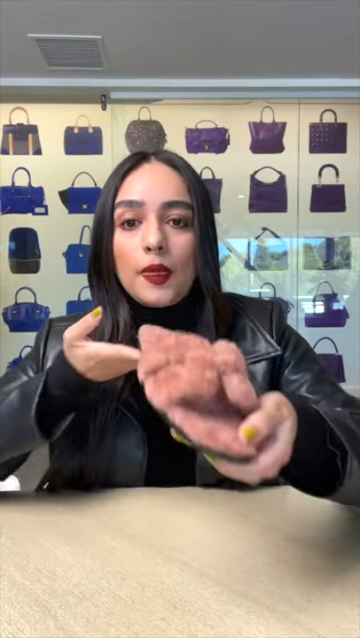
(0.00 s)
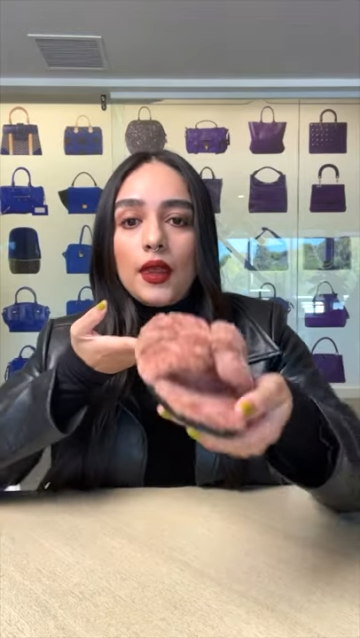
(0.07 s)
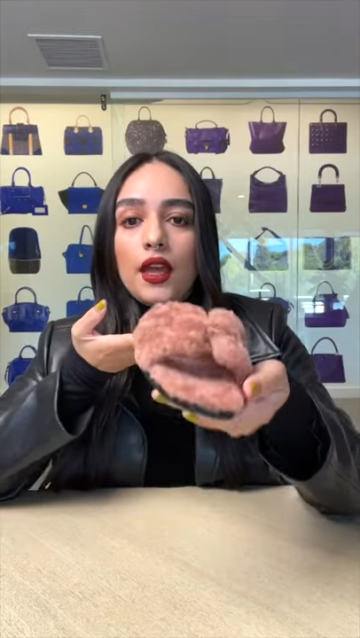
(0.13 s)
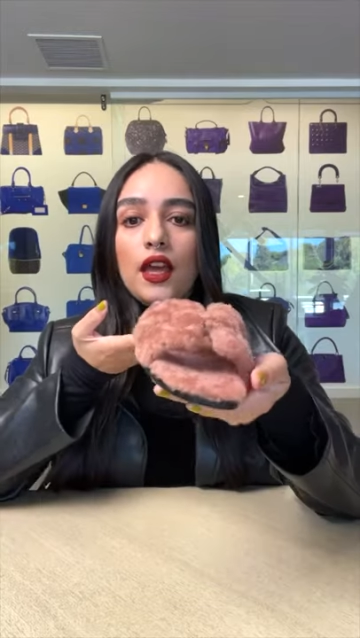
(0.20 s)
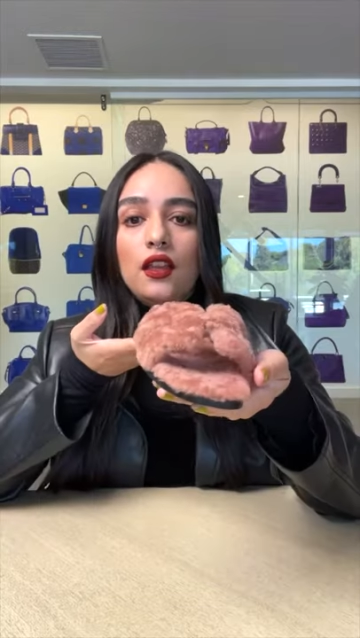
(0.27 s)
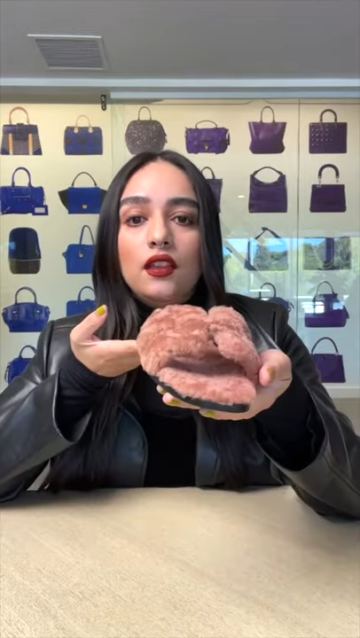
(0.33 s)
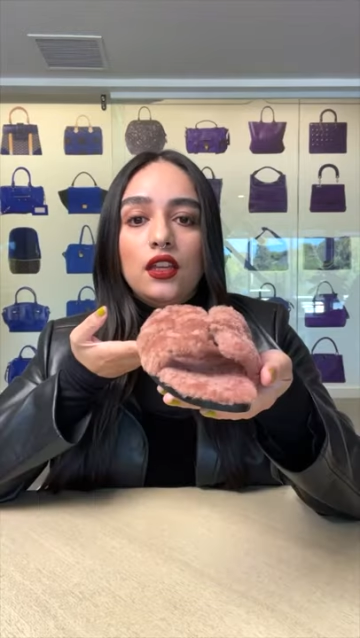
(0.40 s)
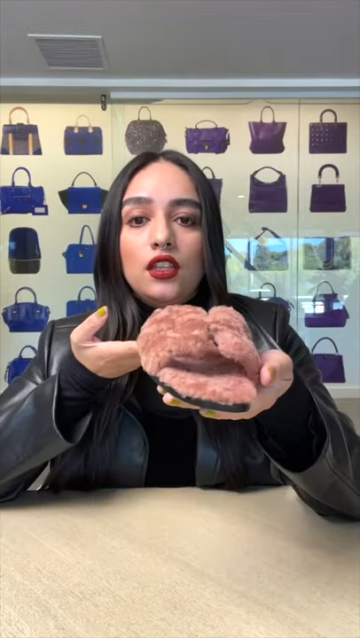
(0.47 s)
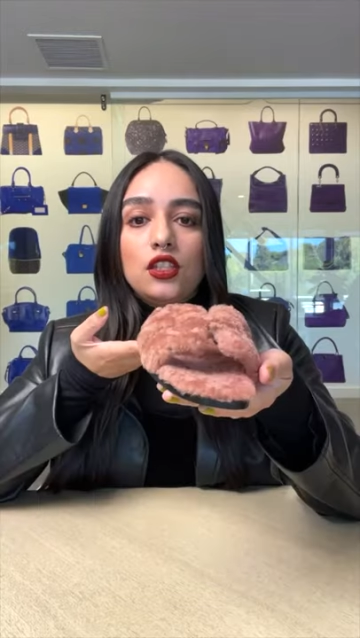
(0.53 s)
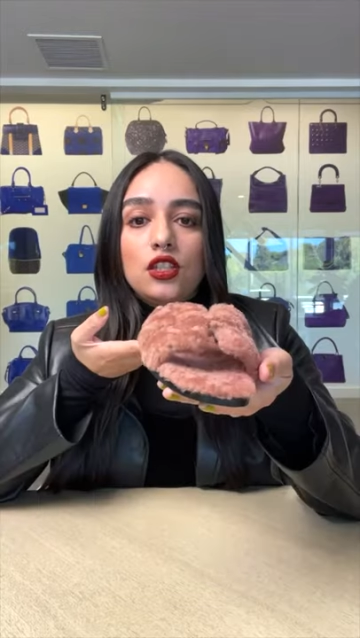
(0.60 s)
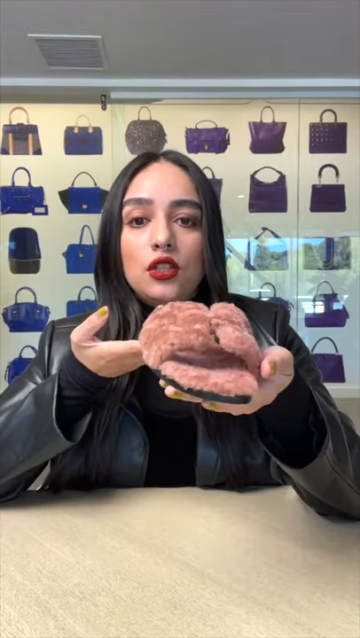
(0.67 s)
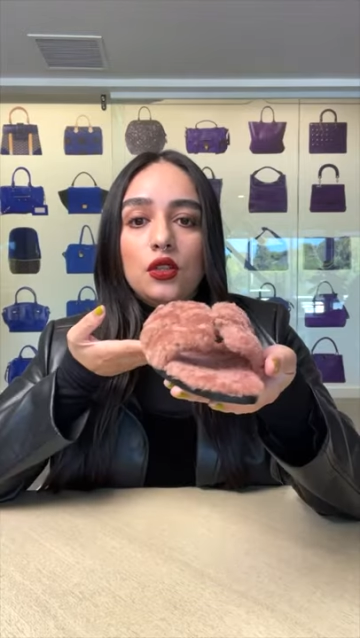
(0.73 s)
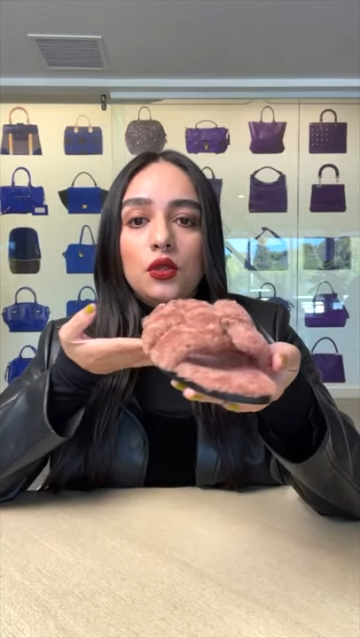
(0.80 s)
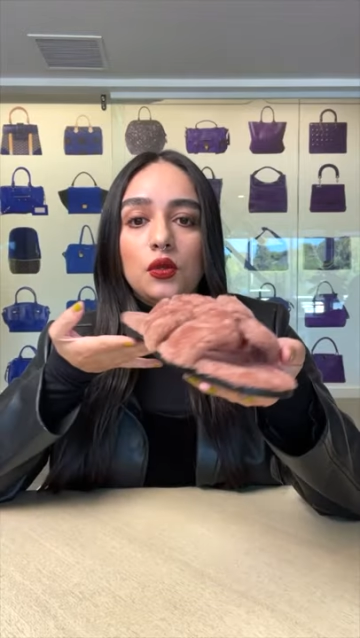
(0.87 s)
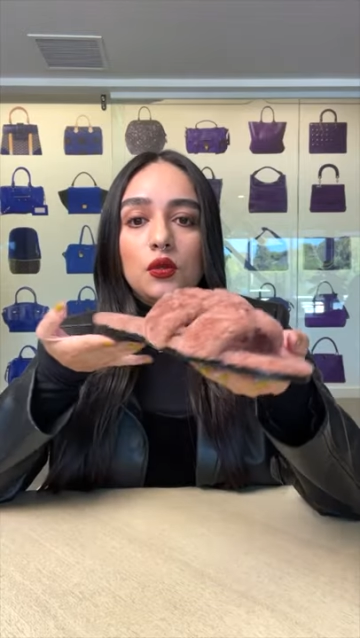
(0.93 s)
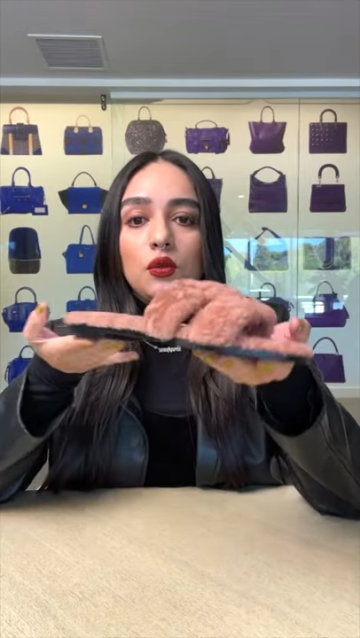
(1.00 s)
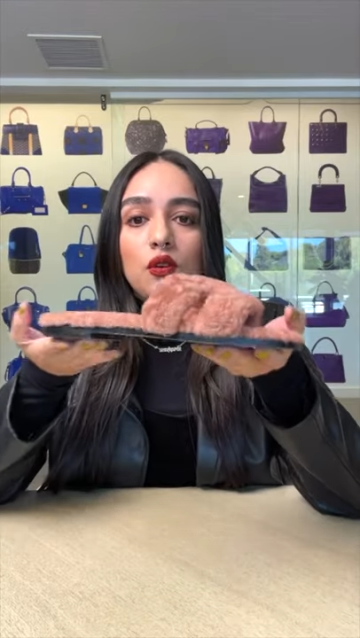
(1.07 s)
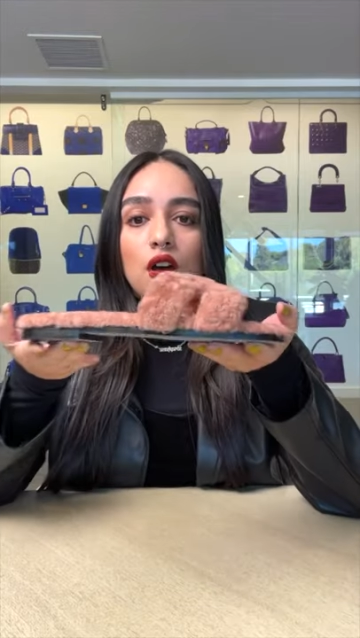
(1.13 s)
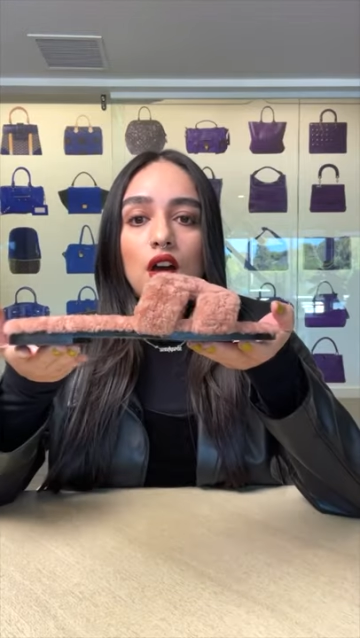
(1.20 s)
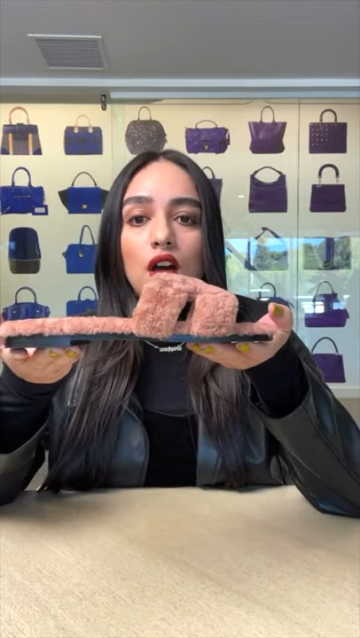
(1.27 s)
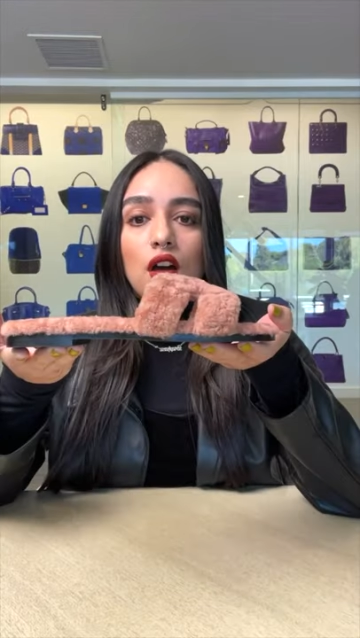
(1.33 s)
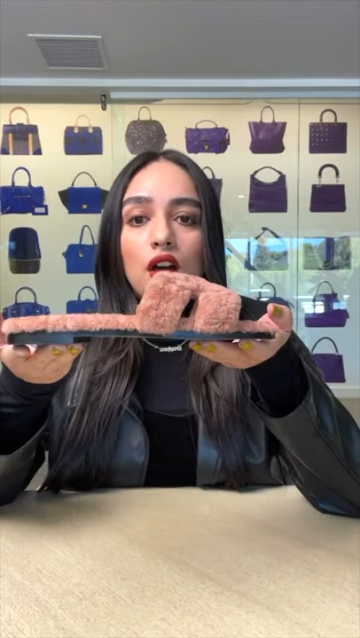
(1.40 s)
And they do
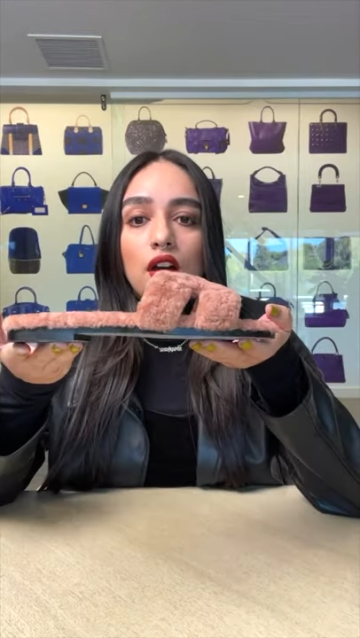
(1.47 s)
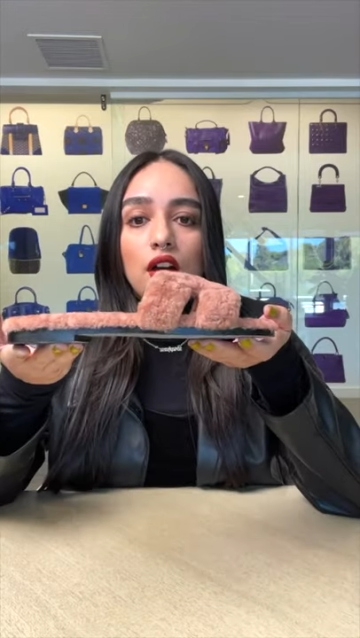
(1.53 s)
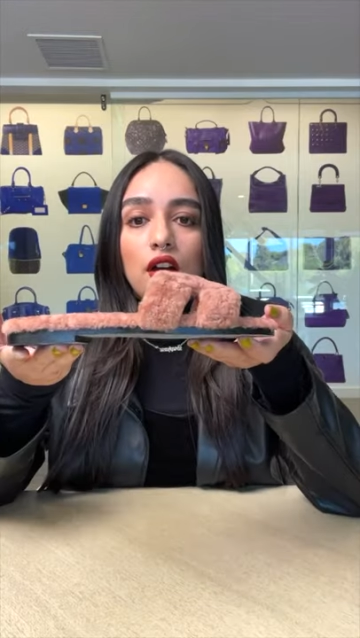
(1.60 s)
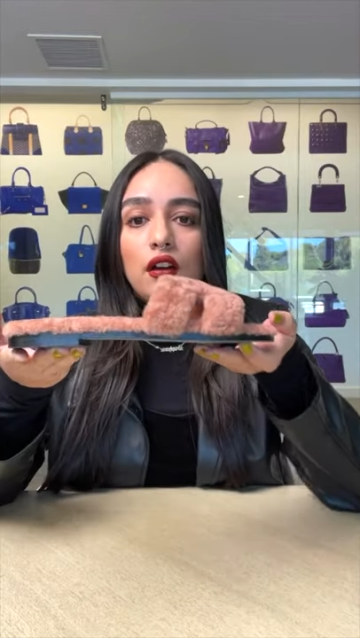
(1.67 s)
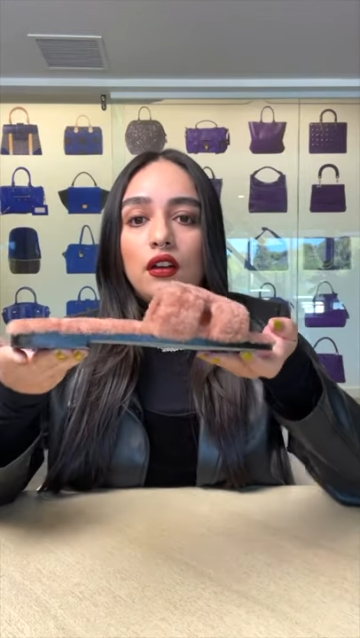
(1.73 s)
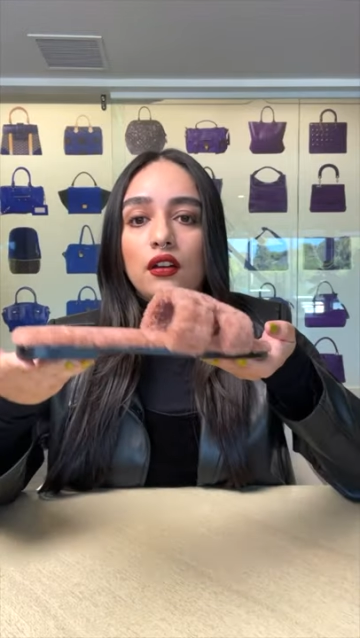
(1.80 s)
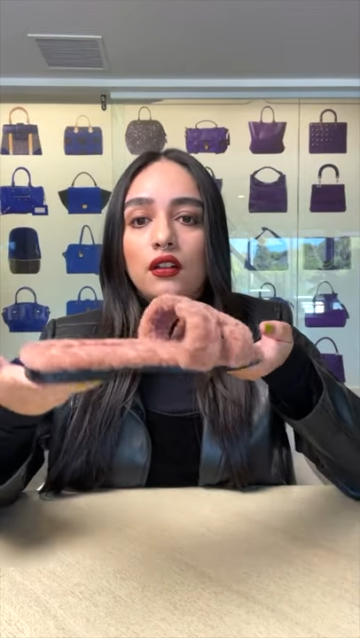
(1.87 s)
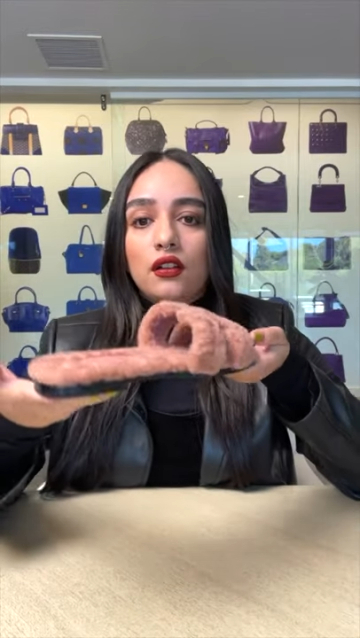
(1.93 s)
are